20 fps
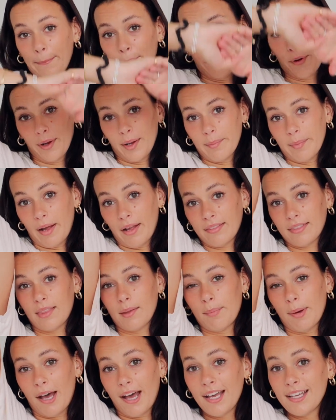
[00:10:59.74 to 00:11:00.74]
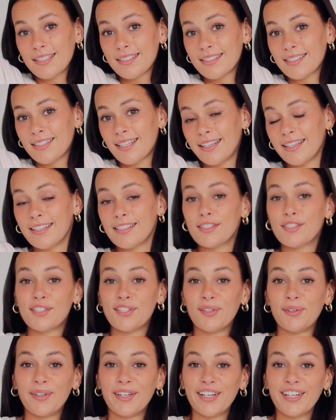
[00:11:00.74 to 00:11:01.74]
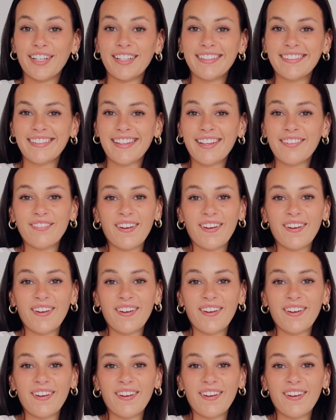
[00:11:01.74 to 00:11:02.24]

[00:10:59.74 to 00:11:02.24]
more about the bus sooner